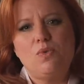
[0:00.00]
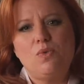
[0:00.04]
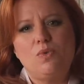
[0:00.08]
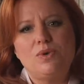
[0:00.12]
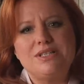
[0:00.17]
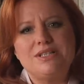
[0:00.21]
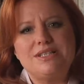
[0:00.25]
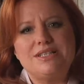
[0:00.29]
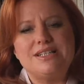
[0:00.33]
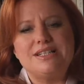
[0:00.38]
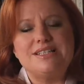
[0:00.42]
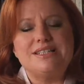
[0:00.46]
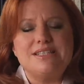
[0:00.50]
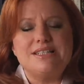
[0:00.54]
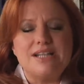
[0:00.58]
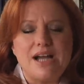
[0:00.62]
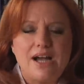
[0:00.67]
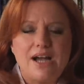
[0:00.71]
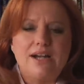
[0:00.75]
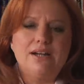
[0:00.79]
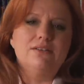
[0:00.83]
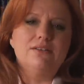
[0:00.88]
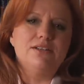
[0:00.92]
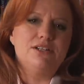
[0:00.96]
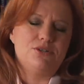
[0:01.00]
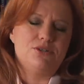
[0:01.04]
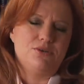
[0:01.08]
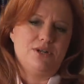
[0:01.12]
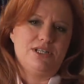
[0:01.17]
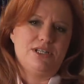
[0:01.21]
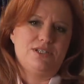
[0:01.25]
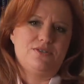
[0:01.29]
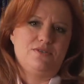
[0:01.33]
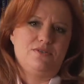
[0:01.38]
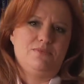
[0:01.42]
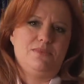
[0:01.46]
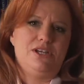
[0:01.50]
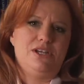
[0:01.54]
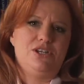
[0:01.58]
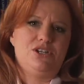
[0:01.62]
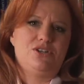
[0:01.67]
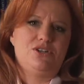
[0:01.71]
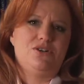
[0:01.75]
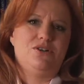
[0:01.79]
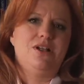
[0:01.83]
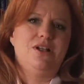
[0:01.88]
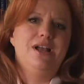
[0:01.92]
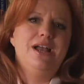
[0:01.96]
was entirely
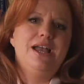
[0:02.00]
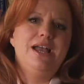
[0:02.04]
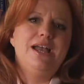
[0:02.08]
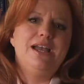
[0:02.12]
transformational.